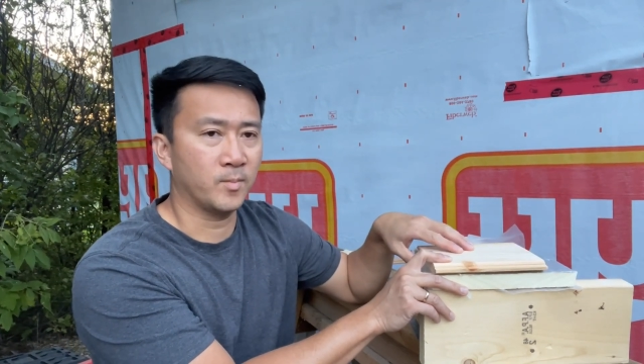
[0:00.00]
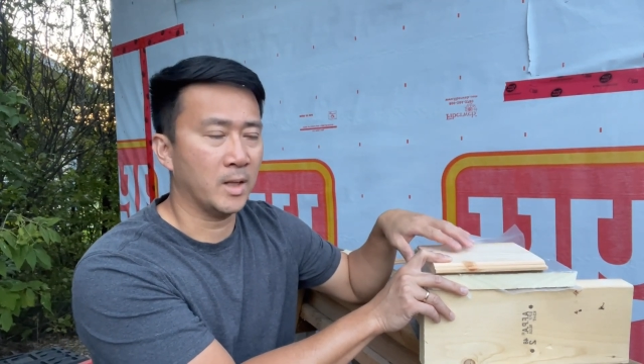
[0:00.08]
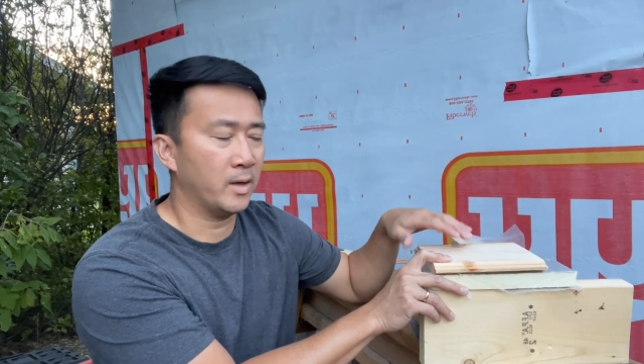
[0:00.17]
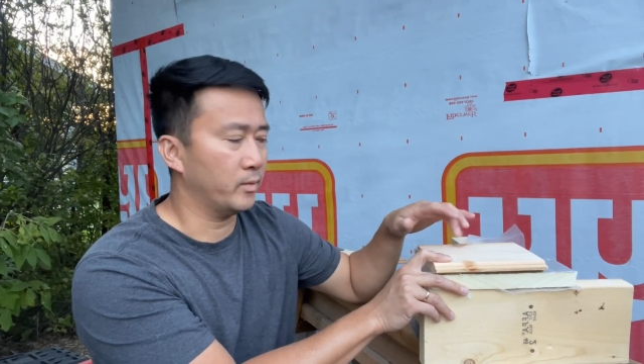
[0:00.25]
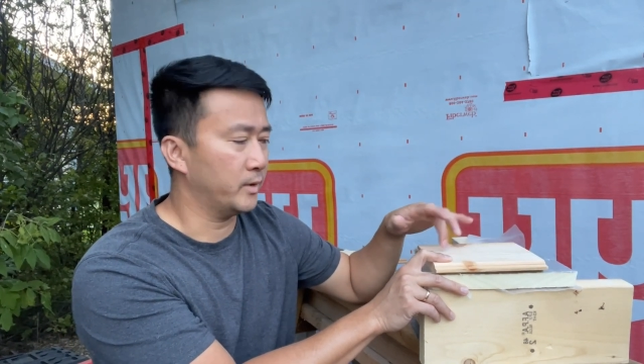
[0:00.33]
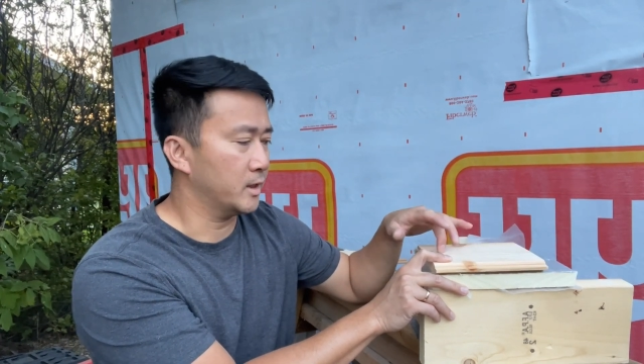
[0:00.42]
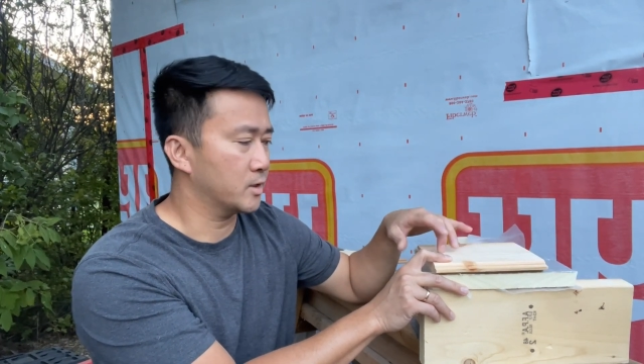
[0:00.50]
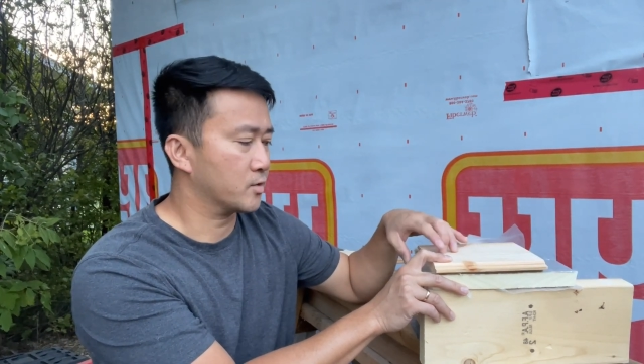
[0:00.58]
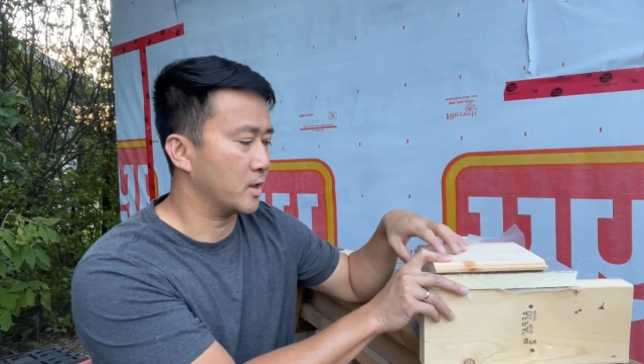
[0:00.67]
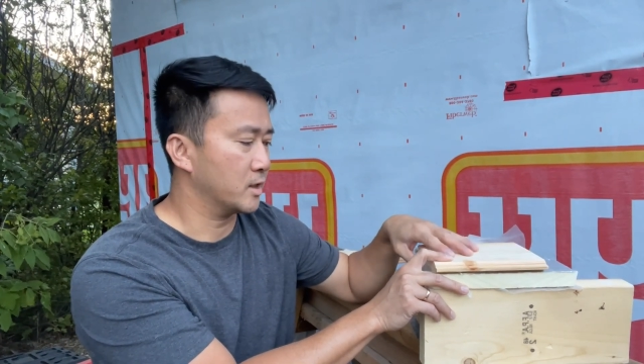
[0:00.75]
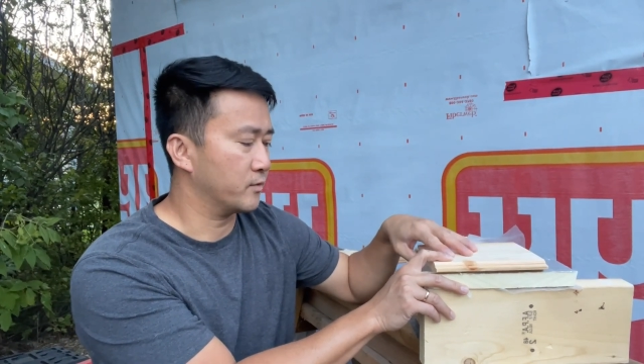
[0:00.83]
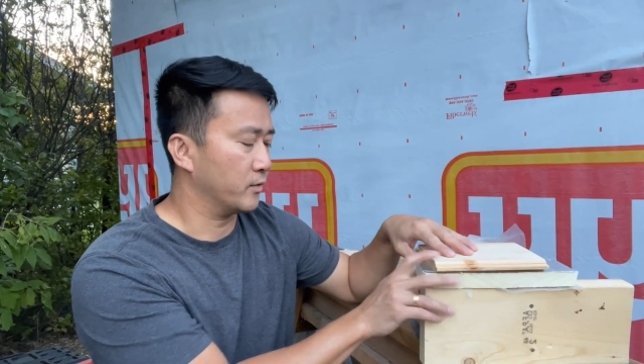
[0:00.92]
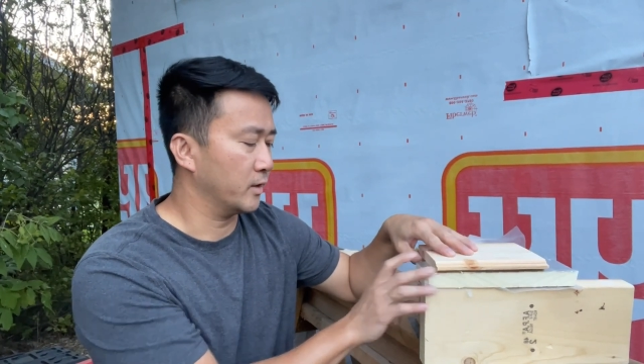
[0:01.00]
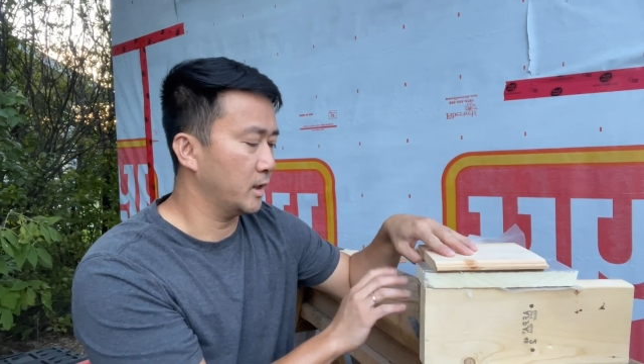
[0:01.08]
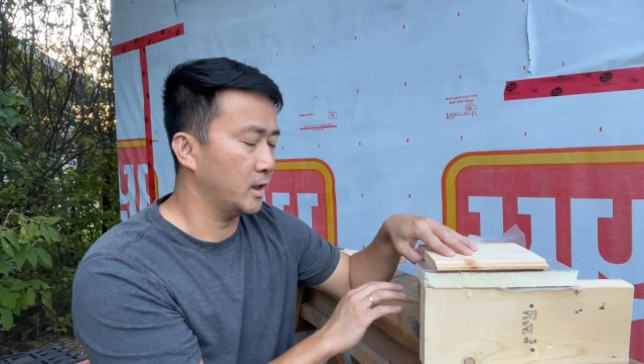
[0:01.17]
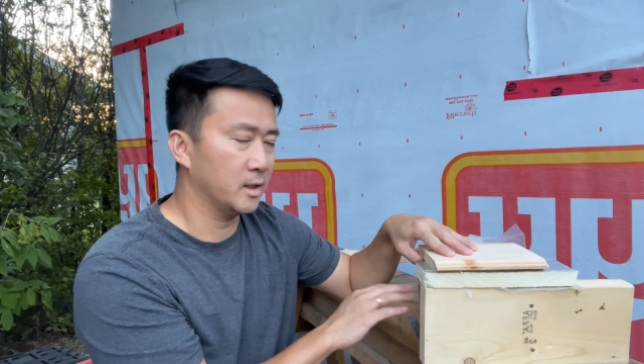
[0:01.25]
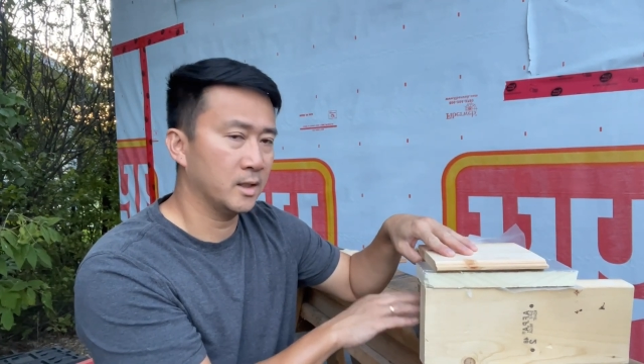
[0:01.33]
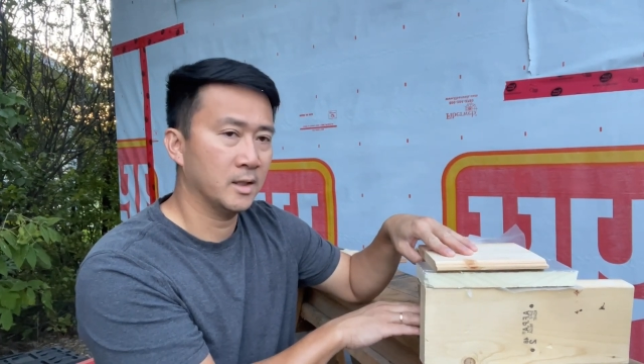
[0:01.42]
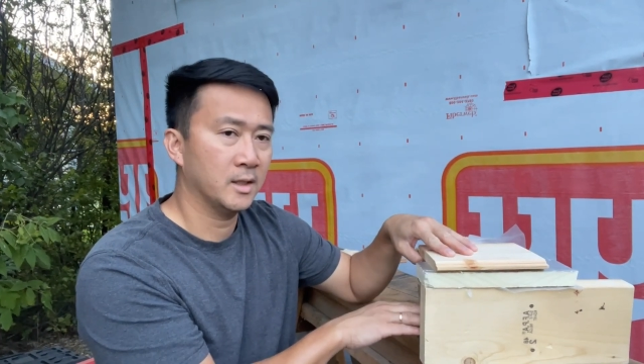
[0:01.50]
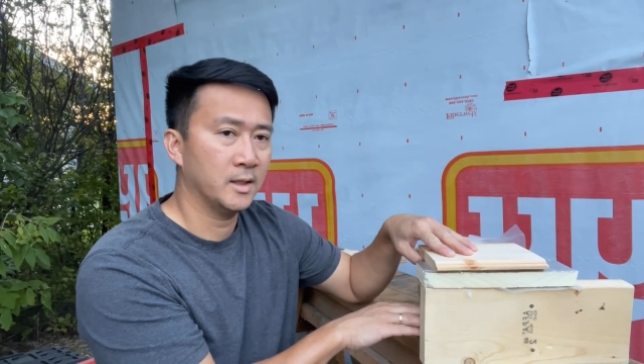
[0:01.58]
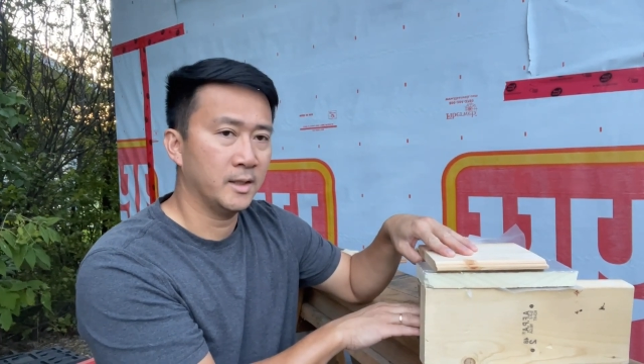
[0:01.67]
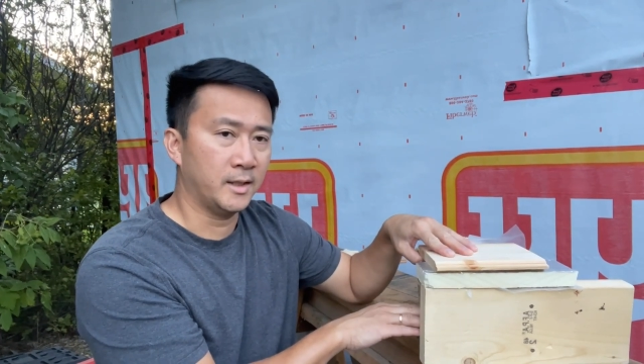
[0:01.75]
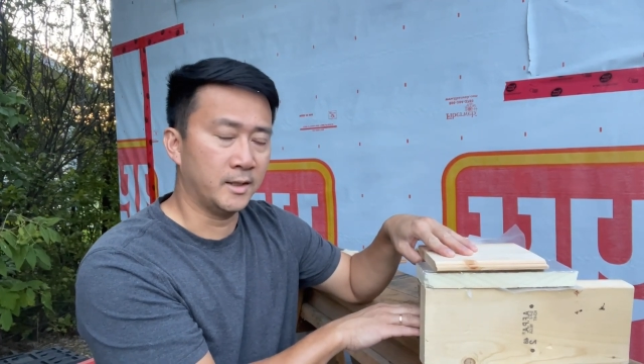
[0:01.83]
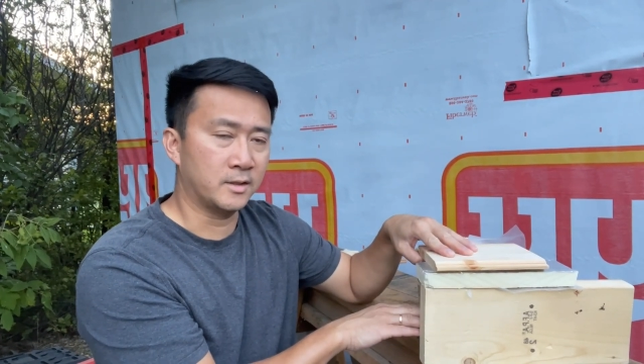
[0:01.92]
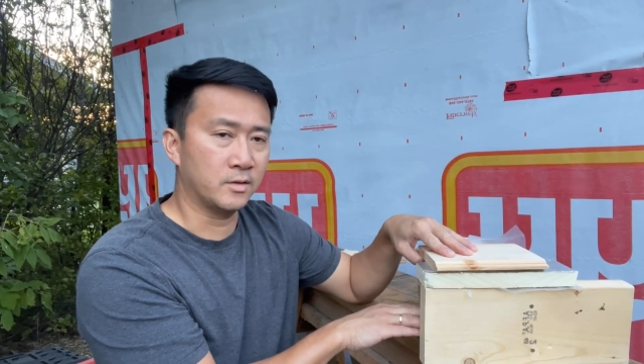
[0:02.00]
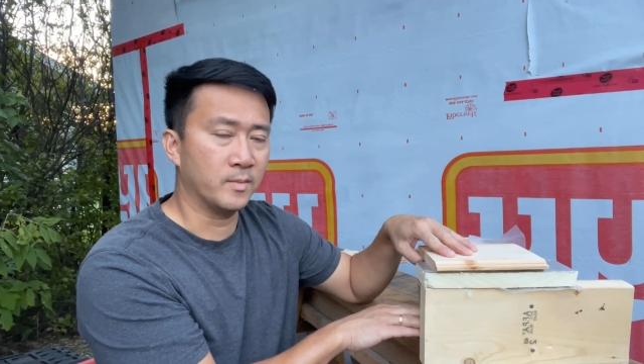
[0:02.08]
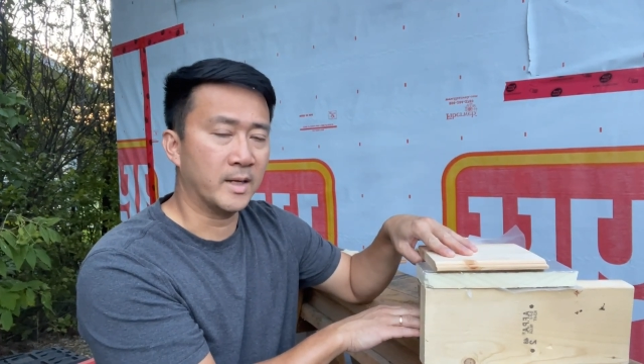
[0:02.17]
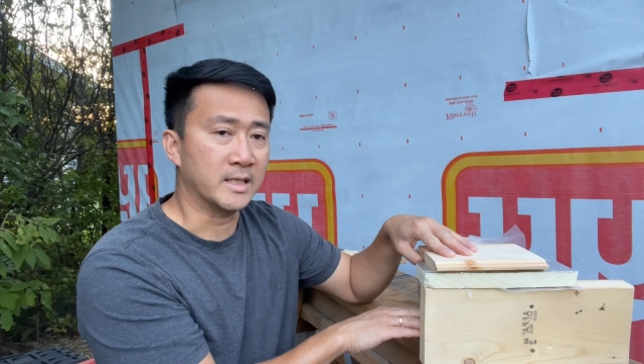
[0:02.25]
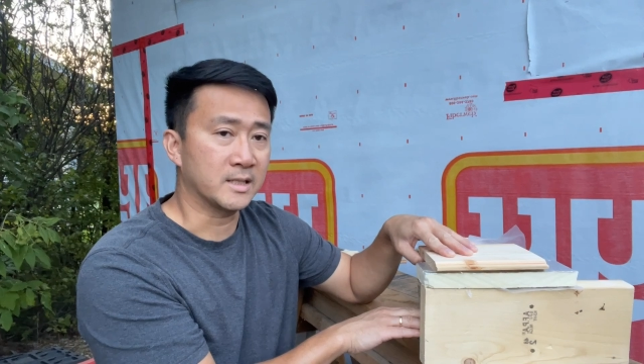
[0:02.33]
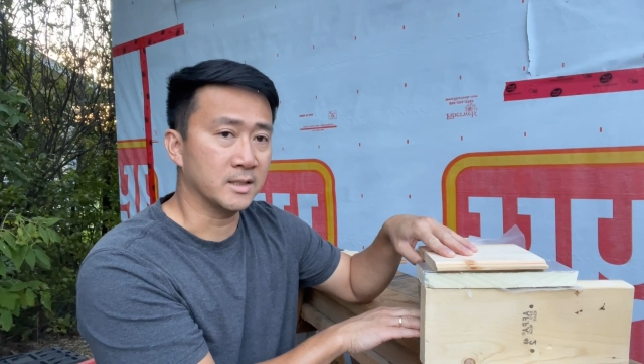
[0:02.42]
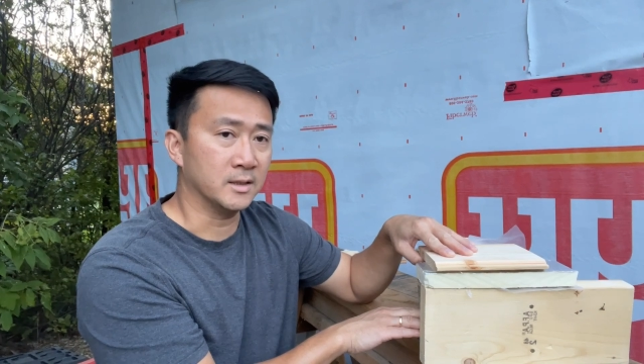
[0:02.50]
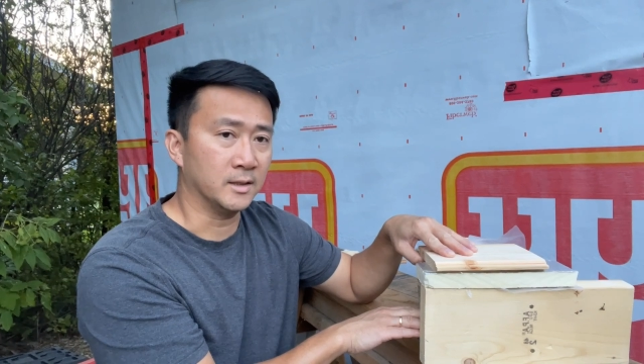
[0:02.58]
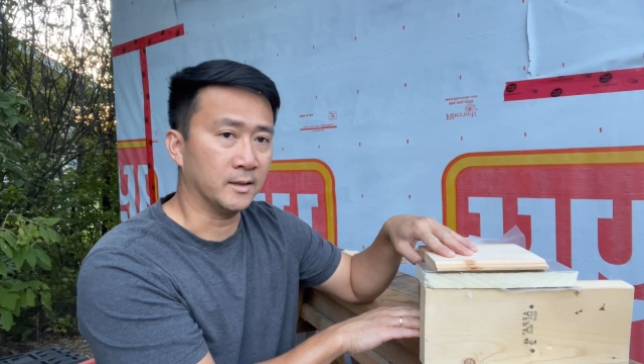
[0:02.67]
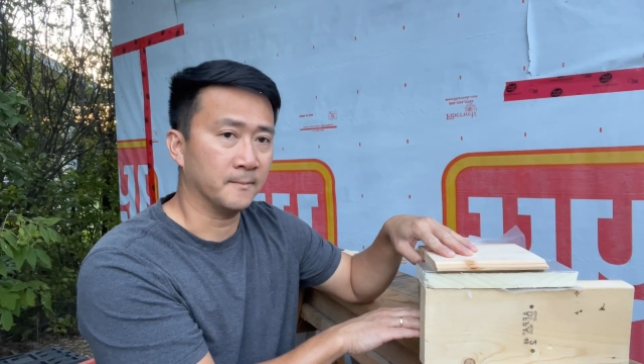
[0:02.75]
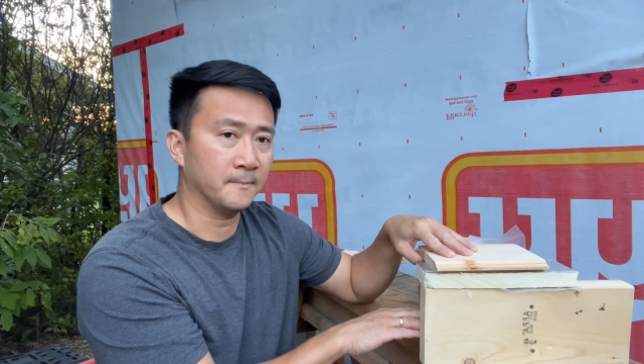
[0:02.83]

plywood that's transferring the heat into my ceiling.